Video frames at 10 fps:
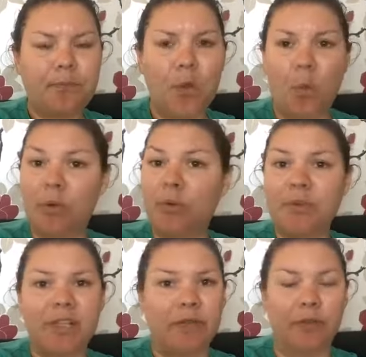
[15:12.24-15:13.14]
We're all
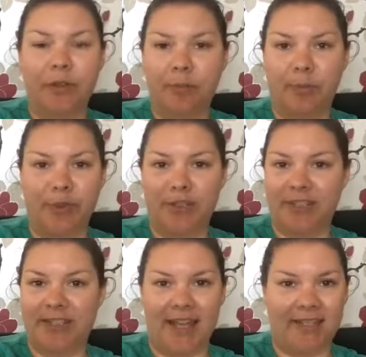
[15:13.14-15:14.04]
different, but
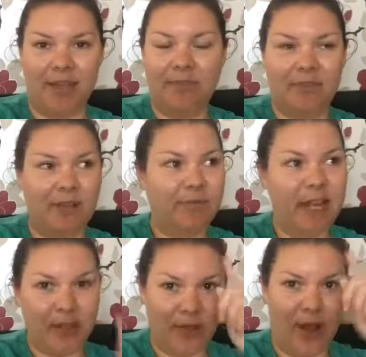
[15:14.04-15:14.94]
just say, don't
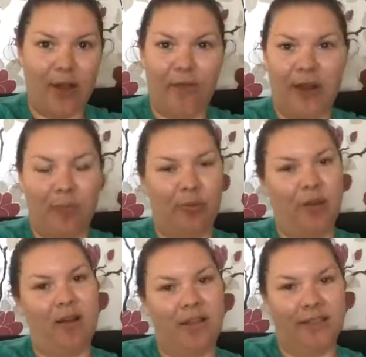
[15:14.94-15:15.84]
take your eye off that
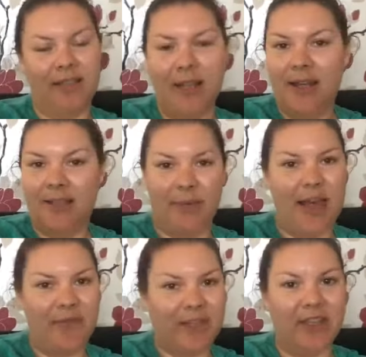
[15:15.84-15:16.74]
prize. Don't
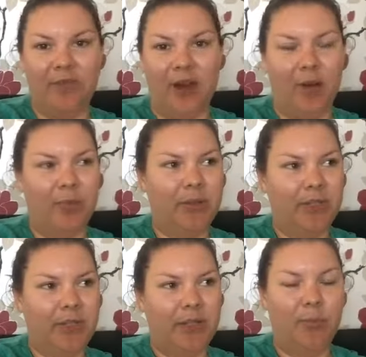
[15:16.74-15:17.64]
ever give up.
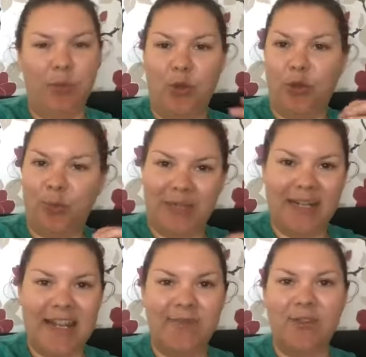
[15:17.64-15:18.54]
You've got to
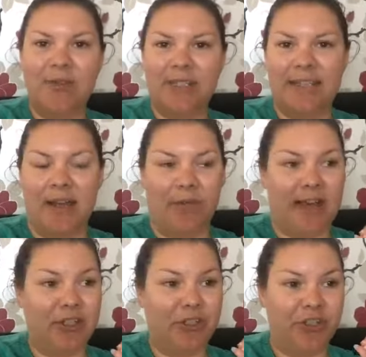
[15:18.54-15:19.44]
believe in yourself
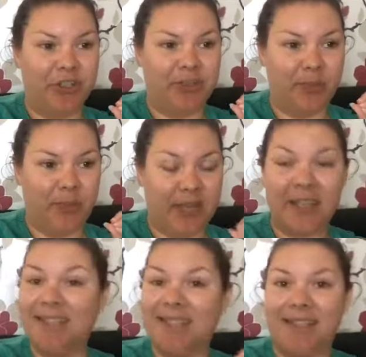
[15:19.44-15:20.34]
and just be
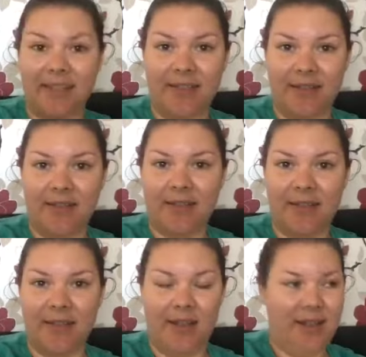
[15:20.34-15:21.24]

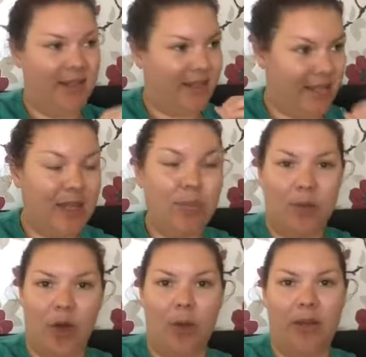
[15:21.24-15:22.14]
consistent.
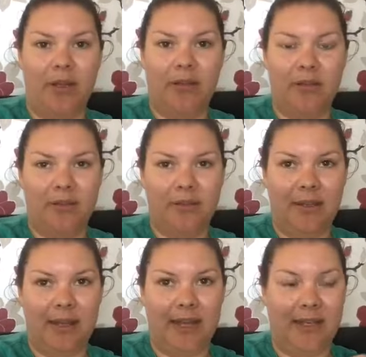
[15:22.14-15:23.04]
Keep going
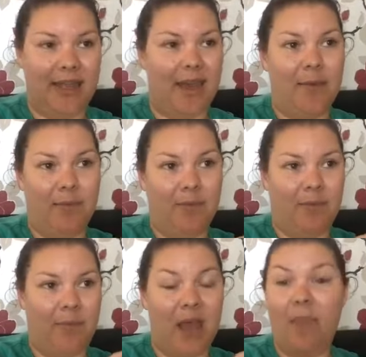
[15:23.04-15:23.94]
and get
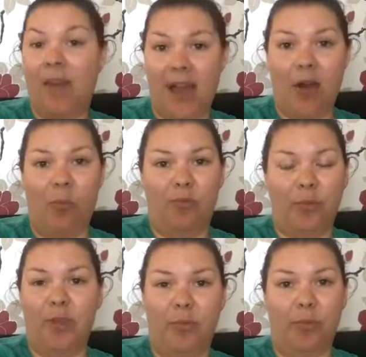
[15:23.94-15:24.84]
the help
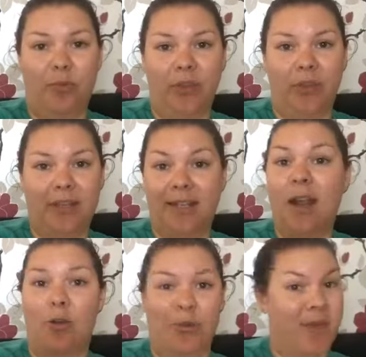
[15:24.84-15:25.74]
from people that can
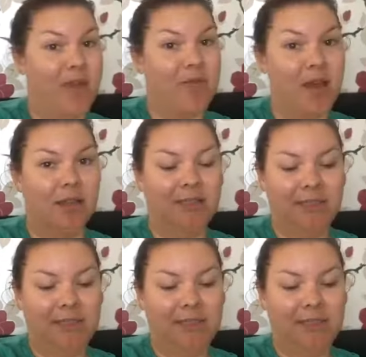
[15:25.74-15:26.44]
help you get there.